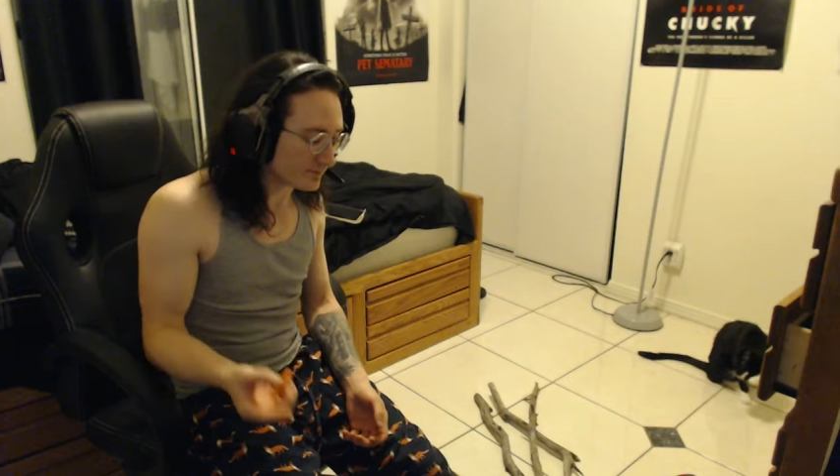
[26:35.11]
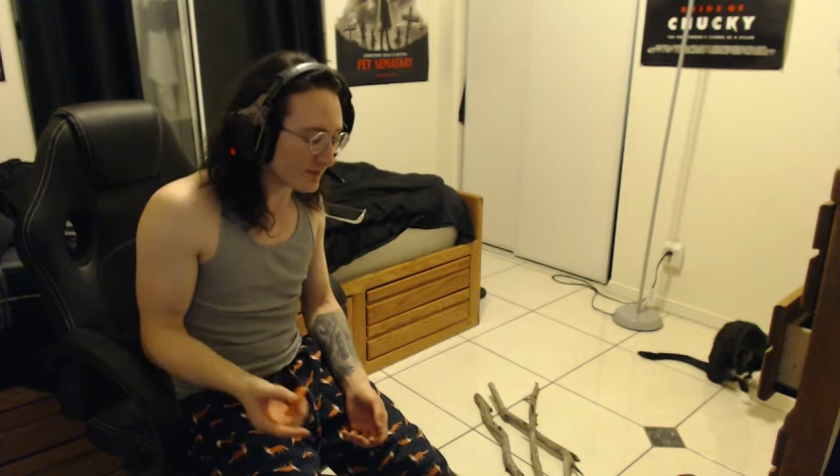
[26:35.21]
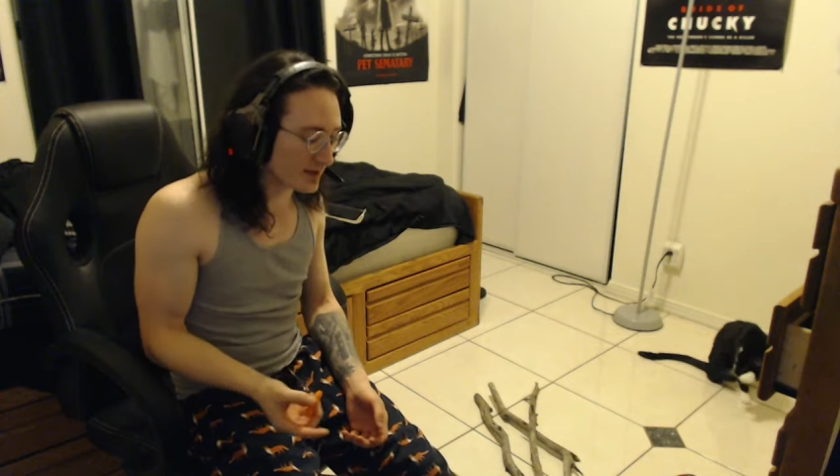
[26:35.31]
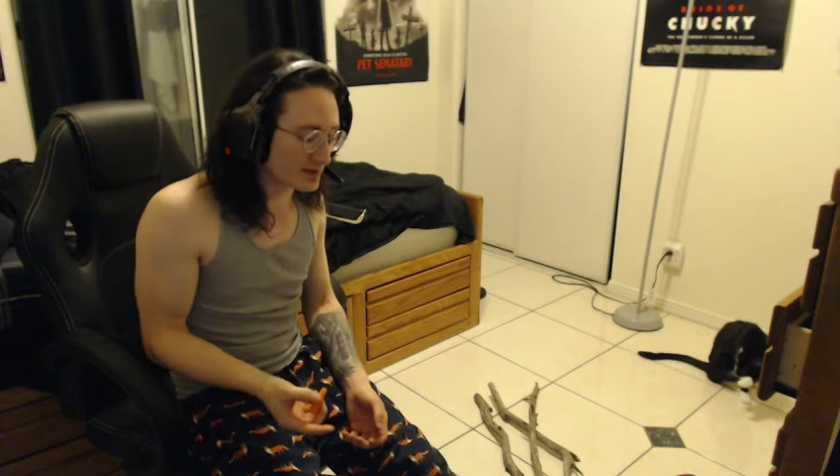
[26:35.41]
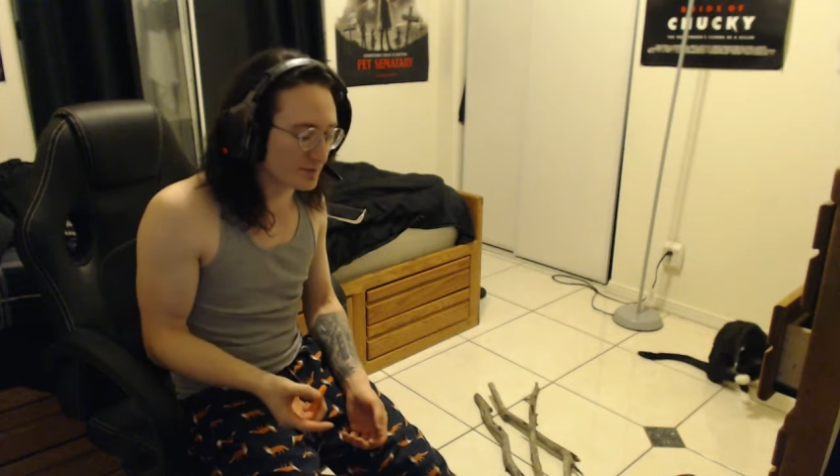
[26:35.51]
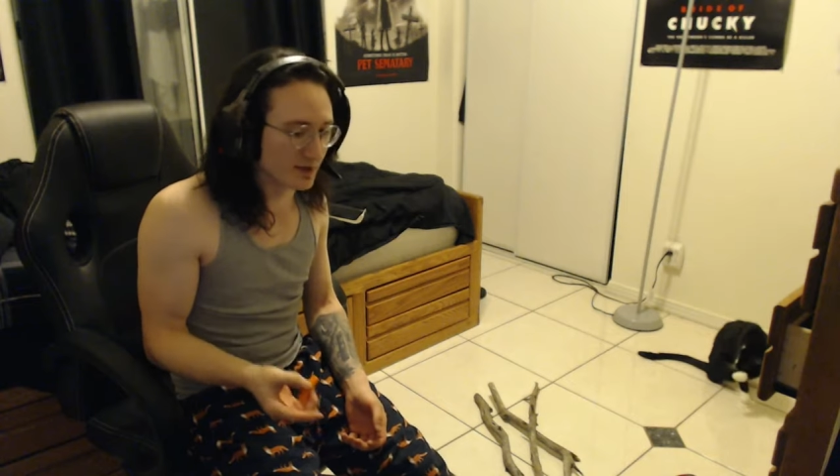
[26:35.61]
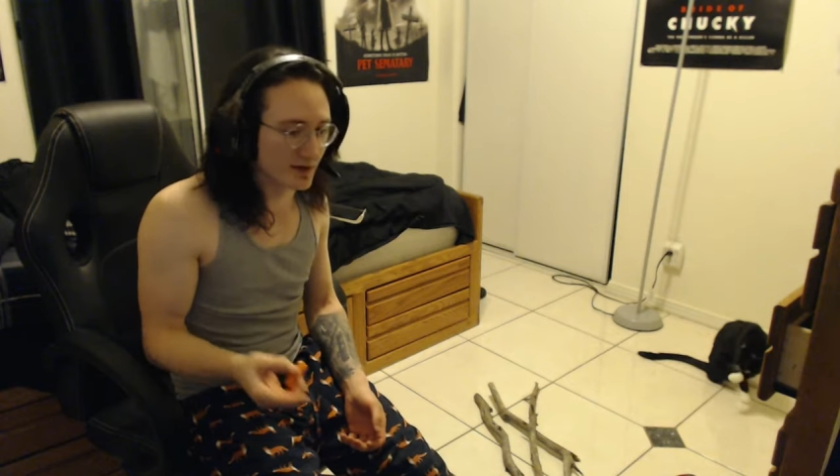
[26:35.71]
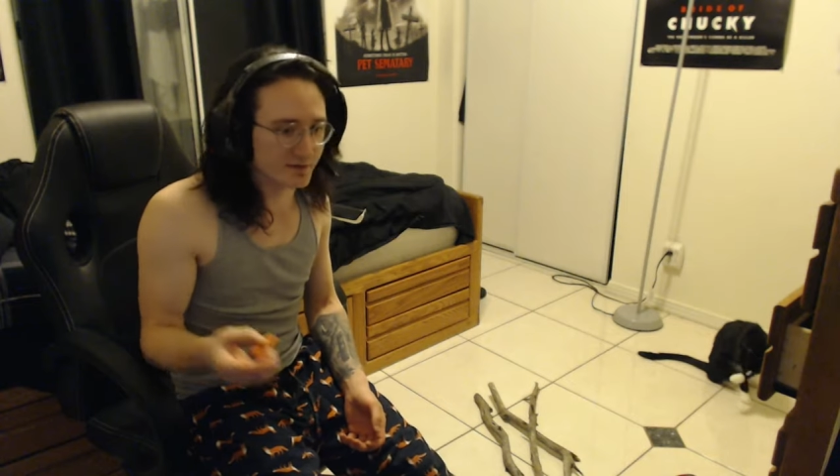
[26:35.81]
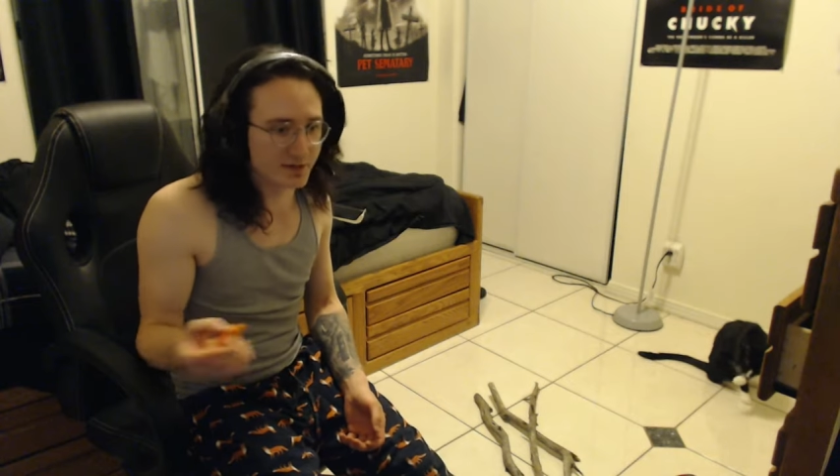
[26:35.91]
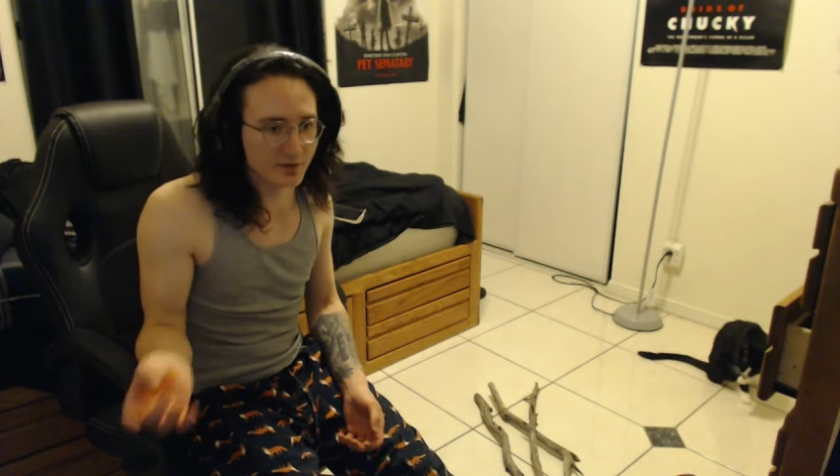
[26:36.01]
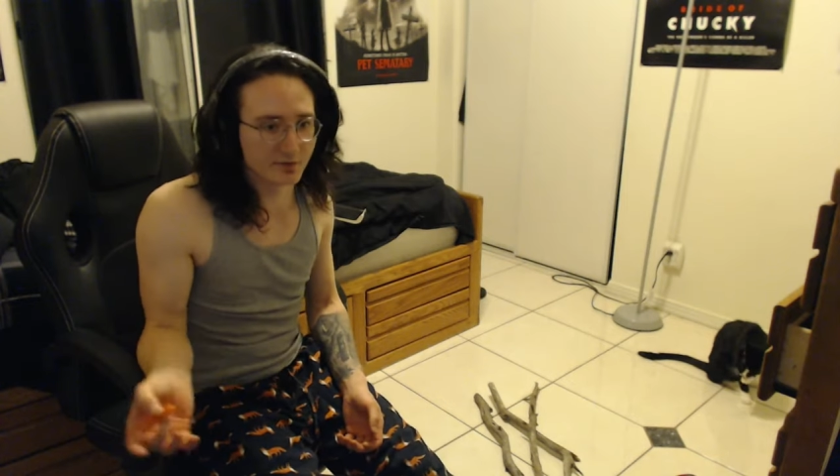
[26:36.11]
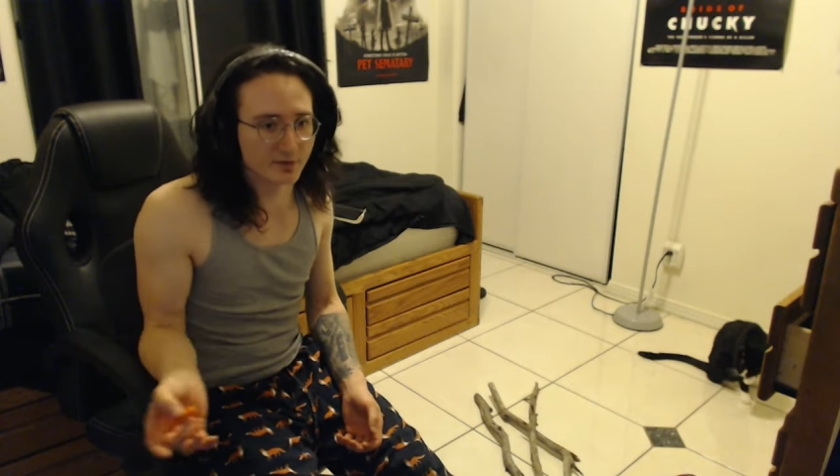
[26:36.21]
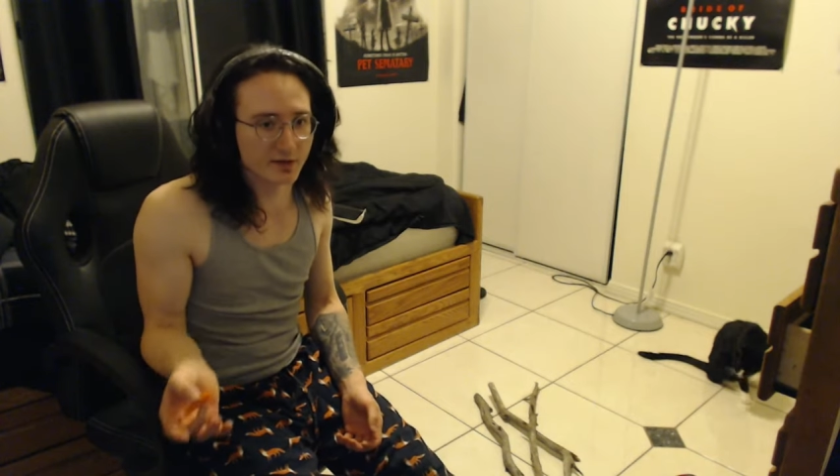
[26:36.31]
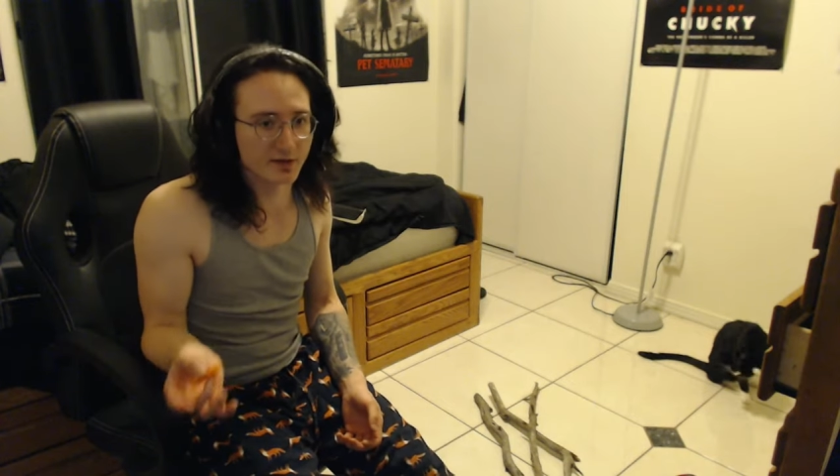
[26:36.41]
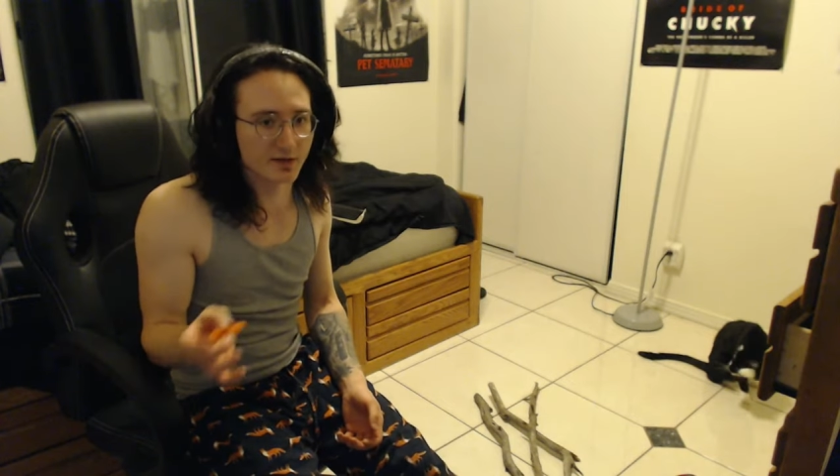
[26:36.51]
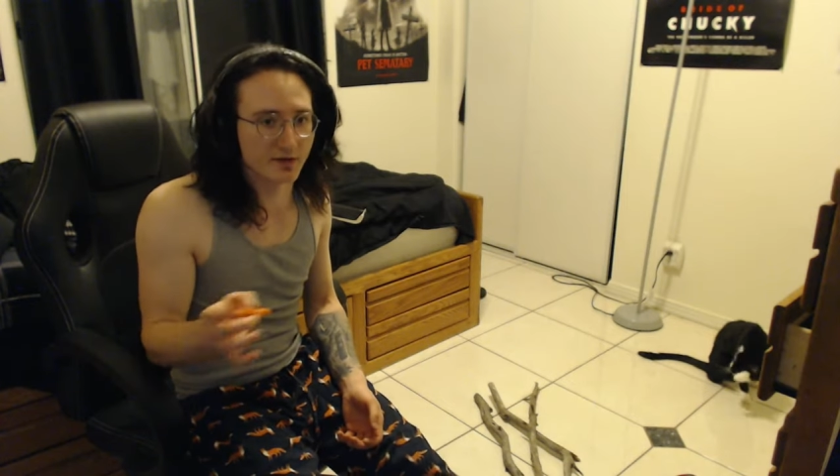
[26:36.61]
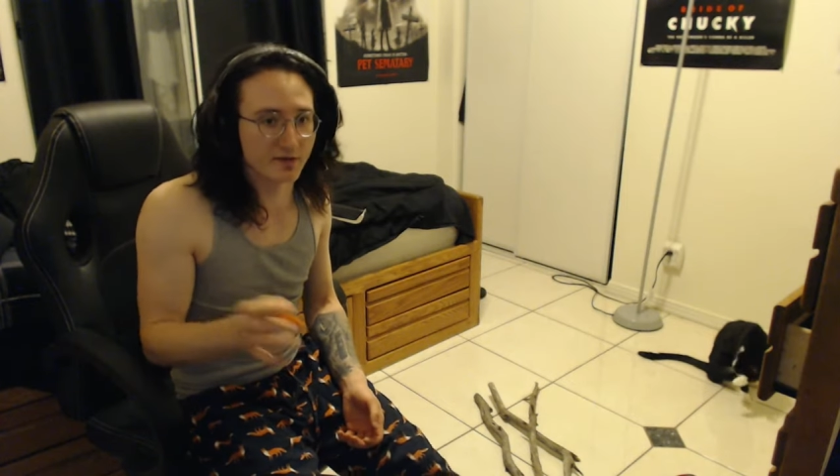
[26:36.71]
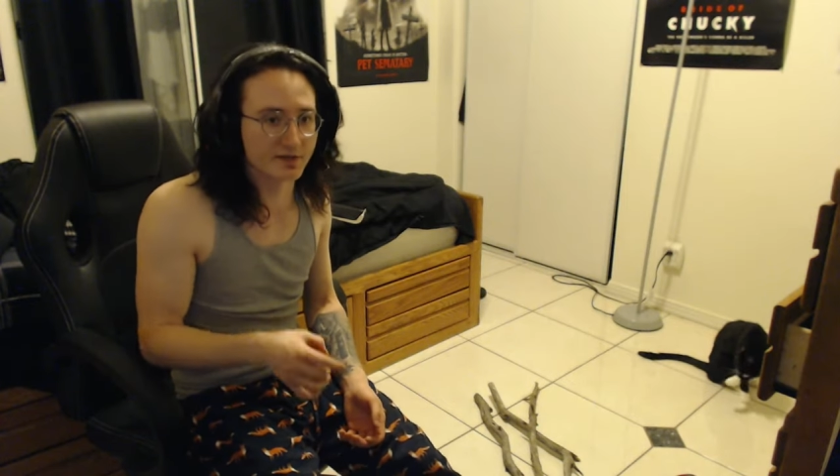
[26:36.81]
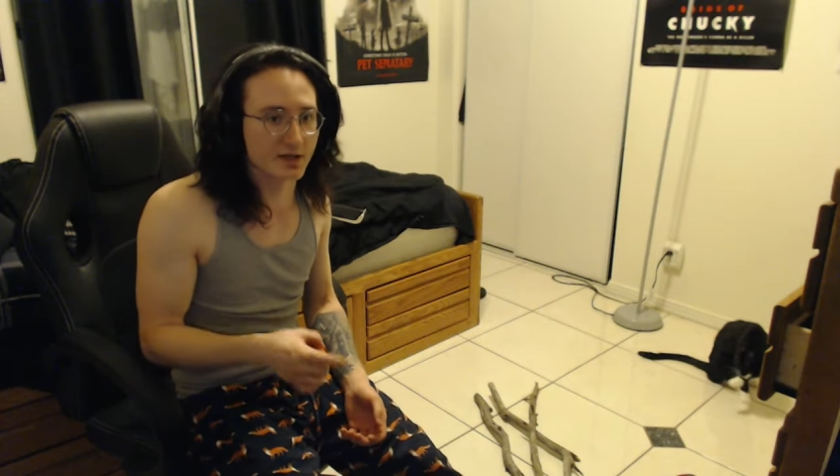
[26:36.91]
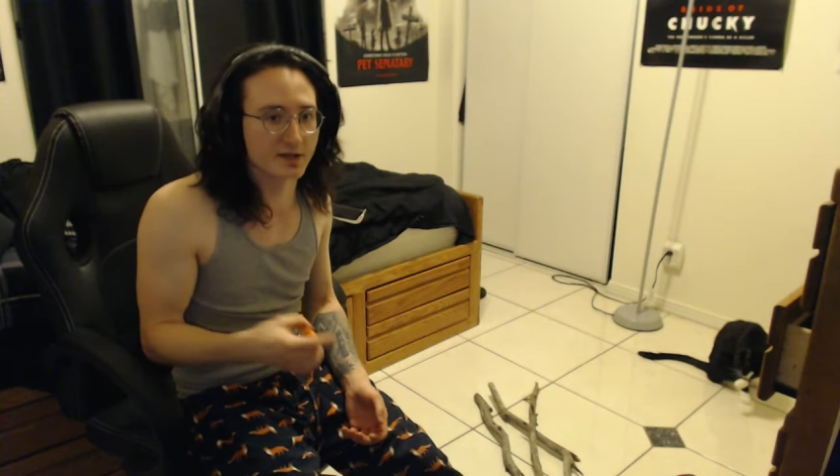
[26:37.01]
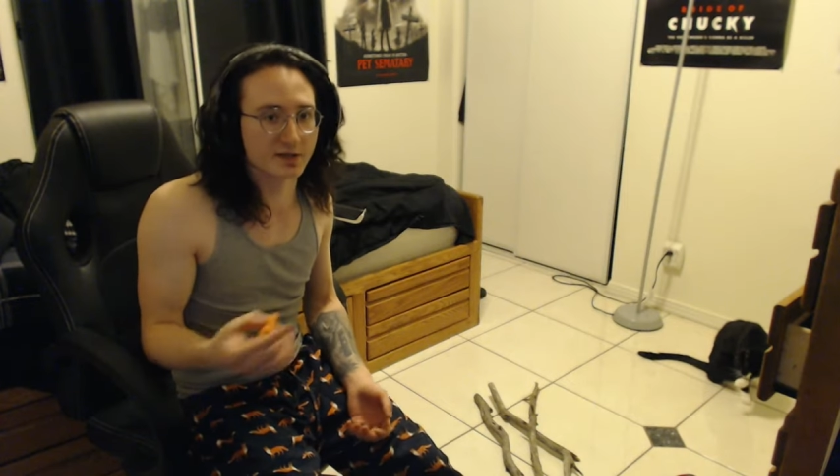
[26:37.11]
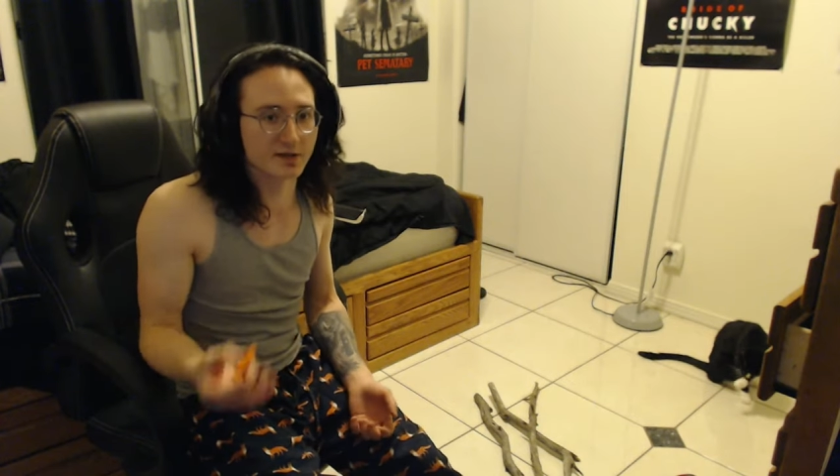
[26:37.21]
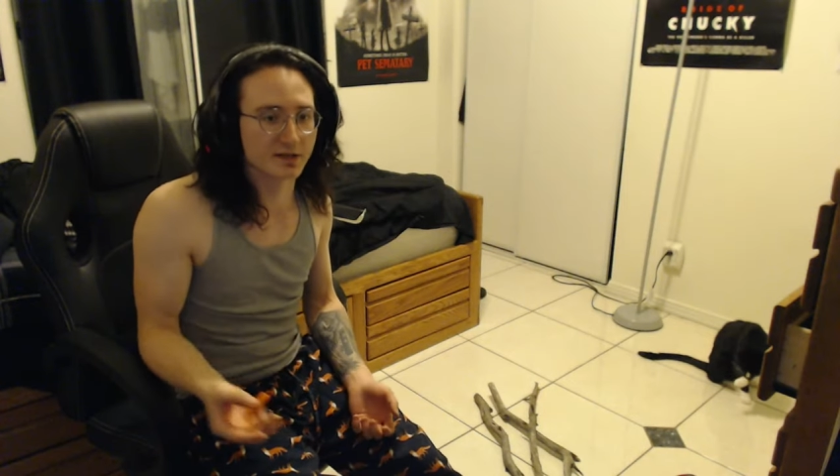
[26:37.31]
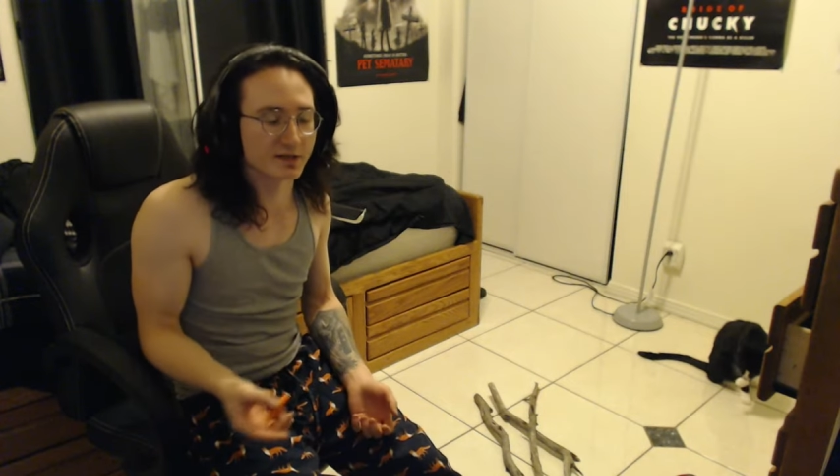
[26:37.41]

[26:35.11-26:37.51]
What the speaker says: That's why you have South Korea that loves us and things,